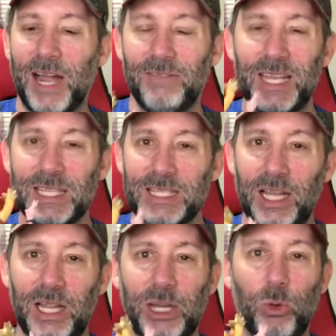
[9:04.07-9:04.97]
They
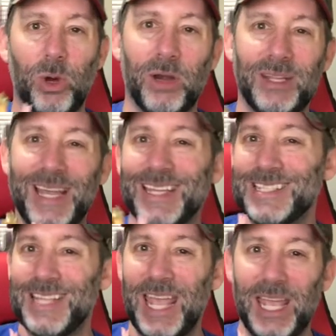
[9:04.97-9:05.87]
sell anywhere in
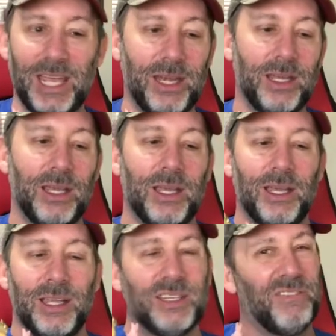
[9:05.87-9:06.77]
that 10
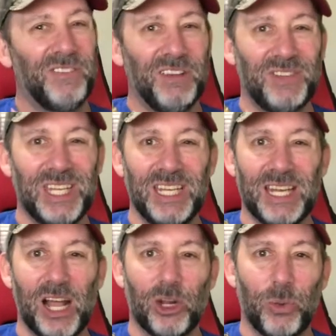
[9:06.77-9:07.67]
to
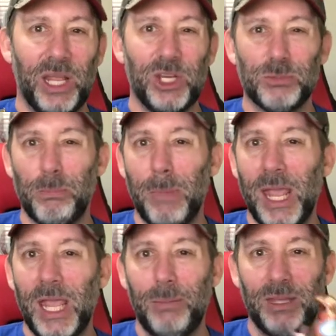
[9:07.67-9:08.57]
$15 range.
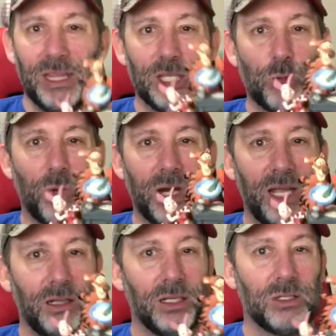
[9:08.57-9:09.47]
Maybe this one I
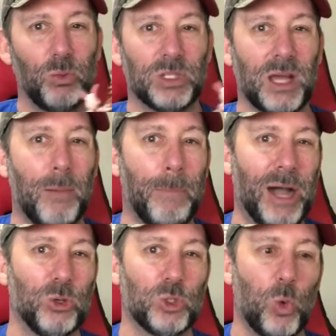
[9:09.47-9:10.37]
looked was
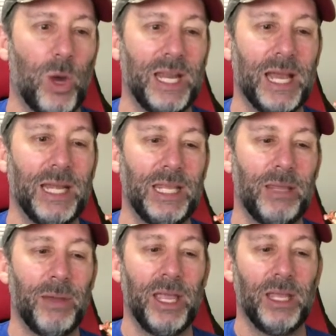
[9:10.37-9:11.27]
about 20 on
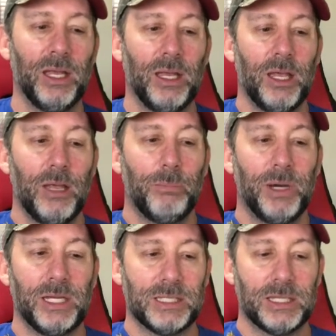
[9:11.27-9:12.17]
eBay.
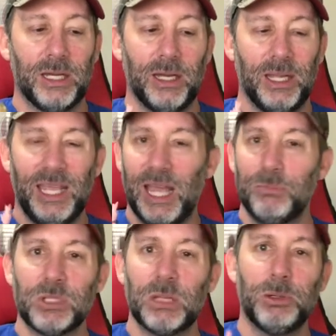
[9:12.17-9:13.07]
But uh, yeah, I'm
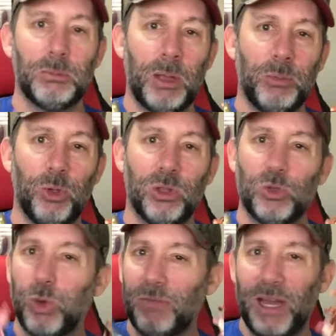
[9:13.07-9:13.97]
just gonna put in my booth,
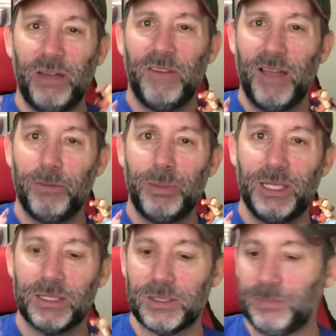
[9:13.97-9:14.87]
twelve ninety five a
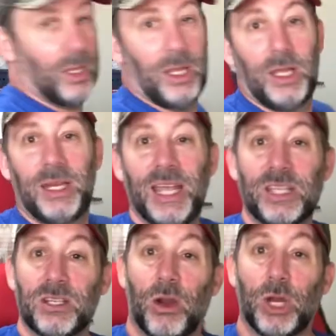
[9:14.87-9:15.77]
piece.
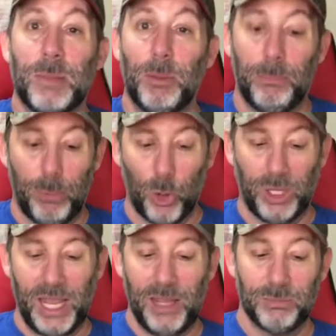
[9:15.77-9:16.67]
Next are a couple board
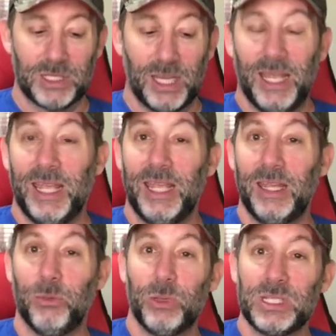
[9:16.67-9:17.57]
games.
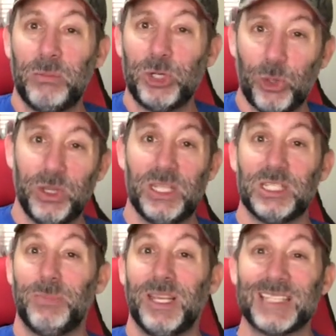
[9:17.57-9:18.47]
And the reason I'm showing these
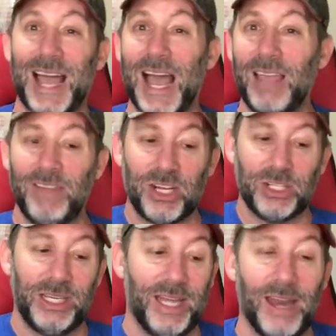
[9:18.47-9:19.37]
is because I've
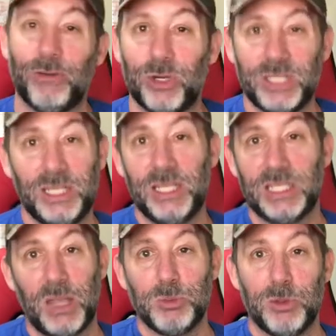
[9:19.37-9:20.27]
actually never seen these
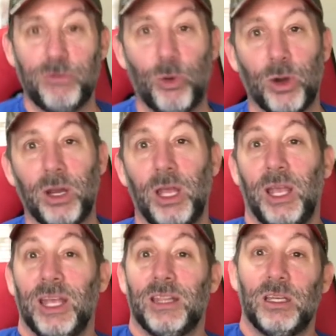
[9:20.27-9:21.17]
games before.
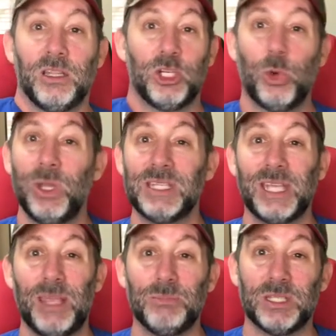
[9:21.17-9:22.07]
The the toys and
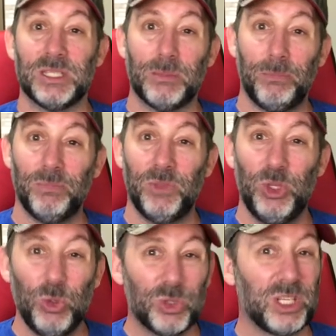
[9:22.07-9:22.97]
games is a,
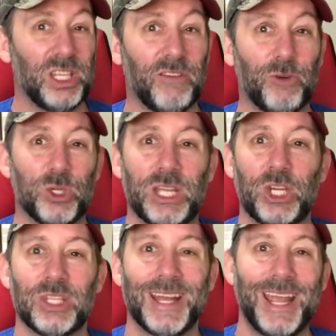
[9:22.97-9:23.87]
usually the first
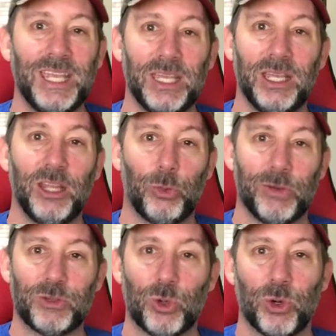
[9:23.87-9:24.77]
section that I hit in
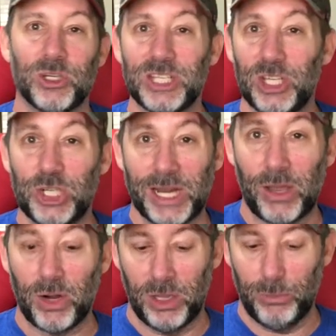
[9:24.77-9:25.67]
thrift stores and check
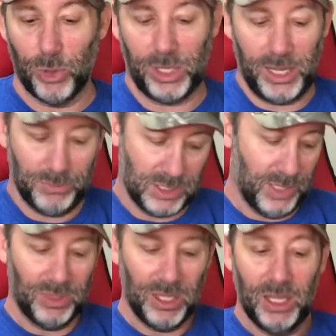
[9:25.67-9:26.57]
out all the board games.
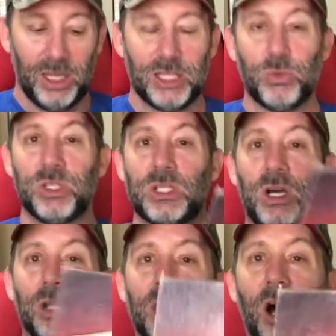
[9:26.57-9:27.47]
This one's
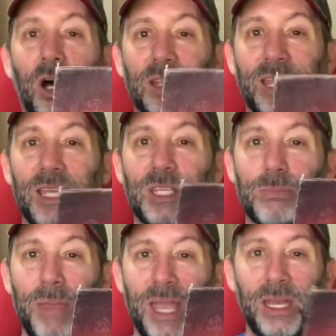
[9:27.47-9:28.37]
called All the Kings
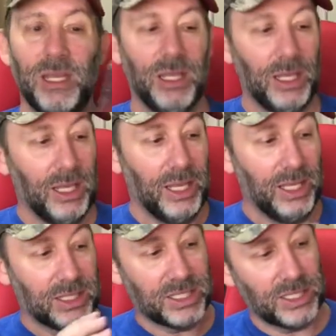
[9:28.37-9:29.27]
of Men.
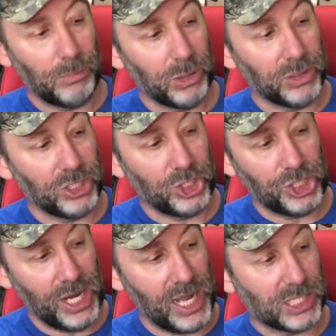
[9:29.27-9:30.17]
It's similar to
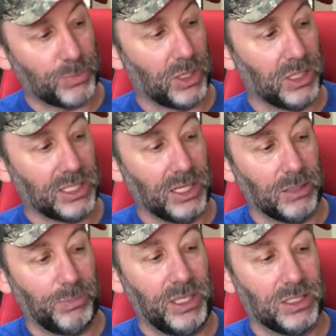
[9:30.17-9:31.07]
chess, but it looks like the
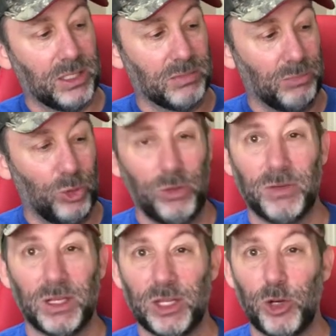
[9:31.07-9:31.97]
pieces move
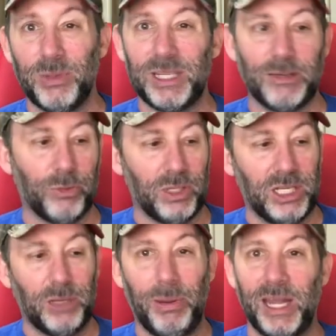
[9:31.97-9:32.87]
a little bit
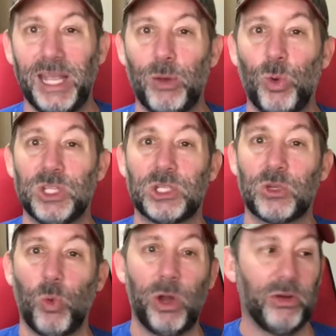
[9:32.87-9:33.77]
differently depending on what
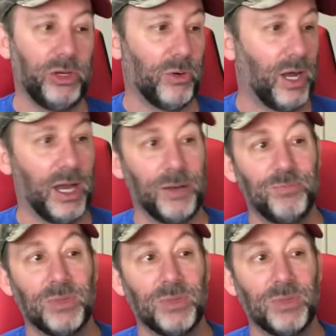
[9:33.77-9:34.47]
square you're on.